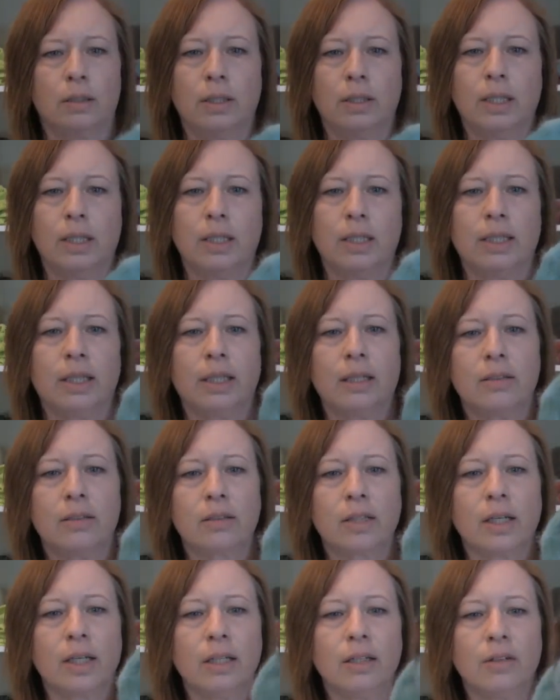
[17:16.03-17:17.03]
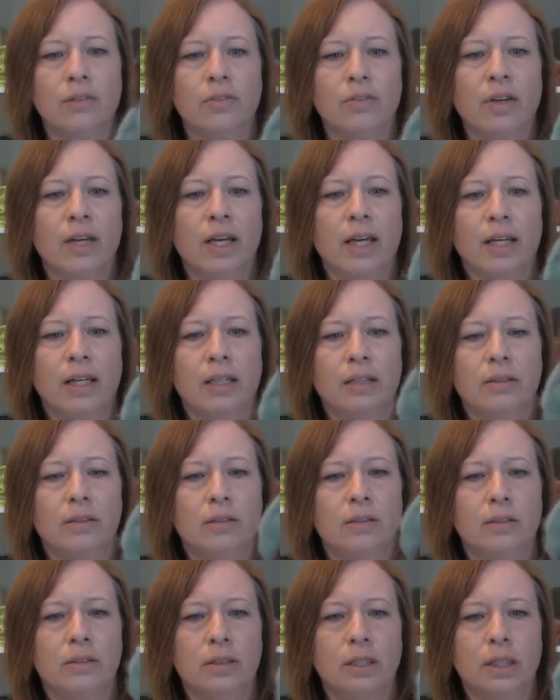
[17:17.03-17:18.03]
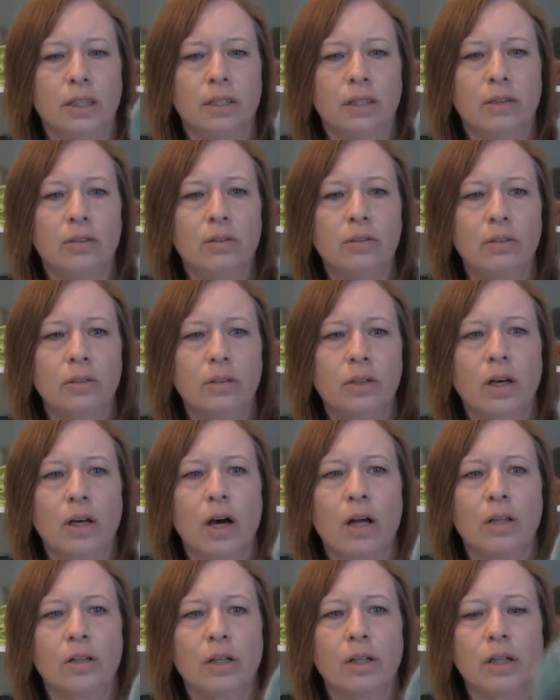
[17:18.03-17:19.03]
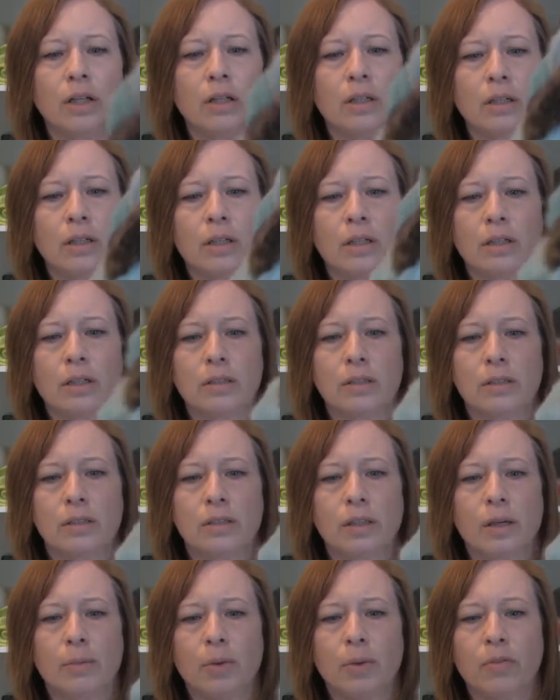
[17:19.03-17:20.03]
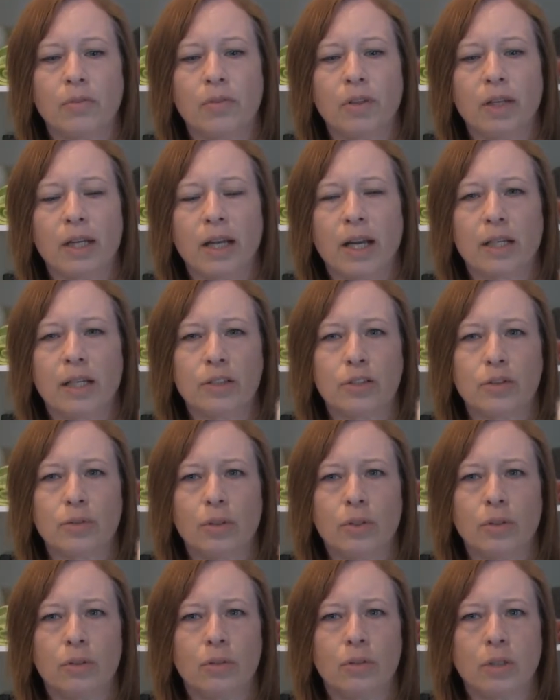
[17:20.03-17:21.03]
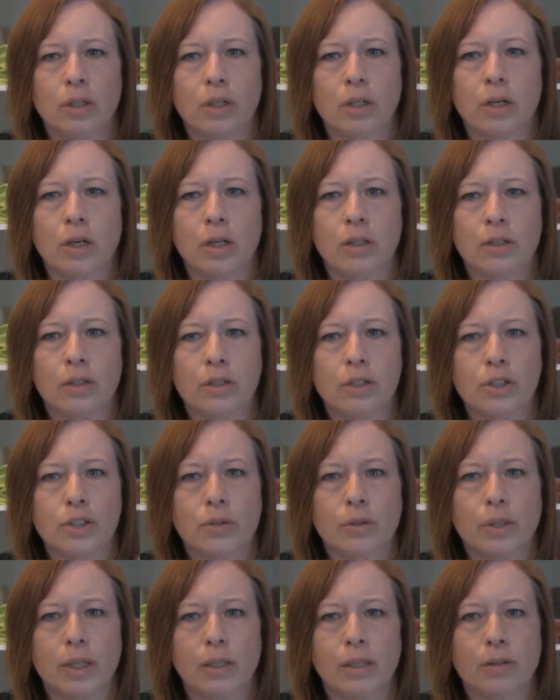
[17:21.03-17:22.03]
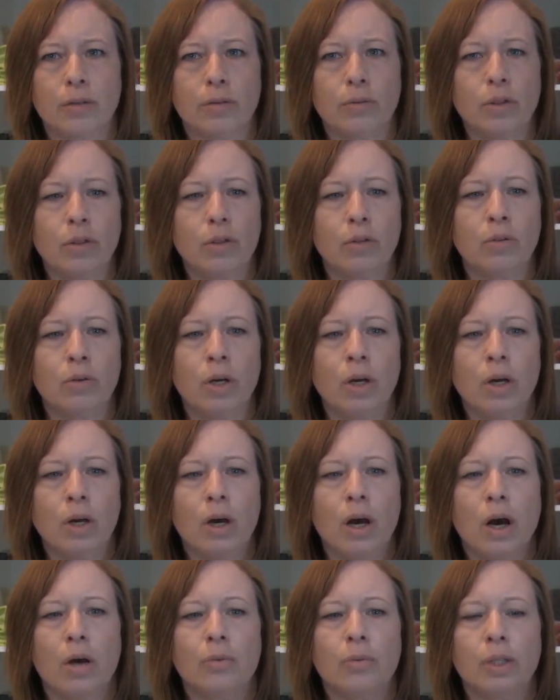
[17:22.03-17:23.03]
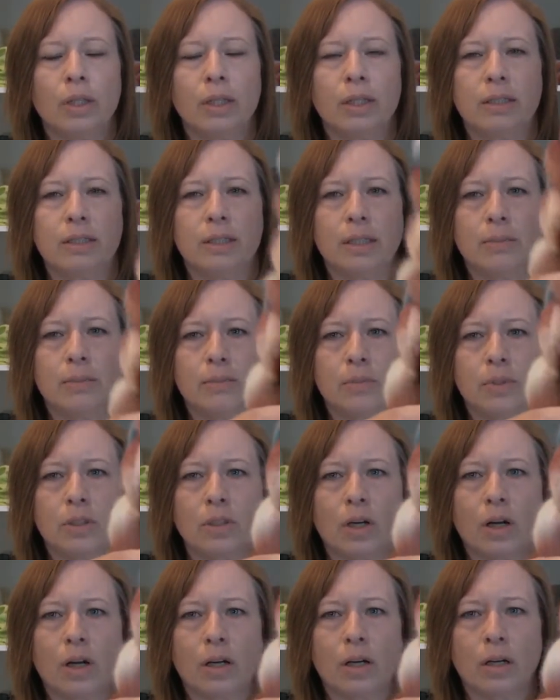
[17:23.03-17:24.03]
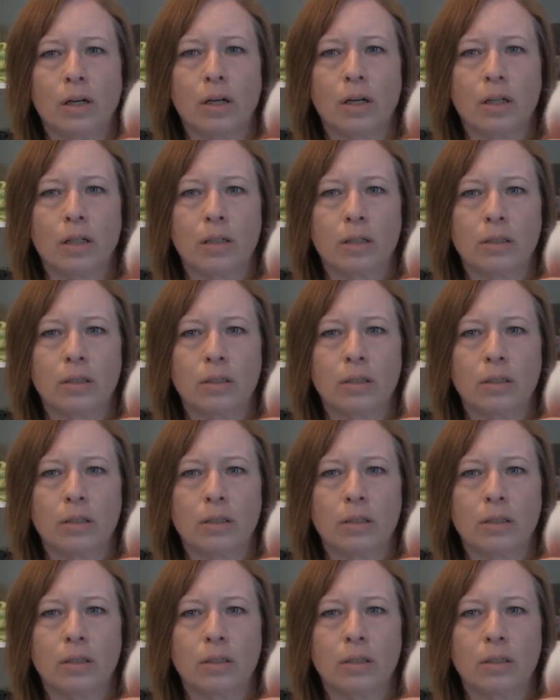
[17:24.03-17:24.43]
And again, it's kind of a teal color, some of the natural color showing through, a really deep dark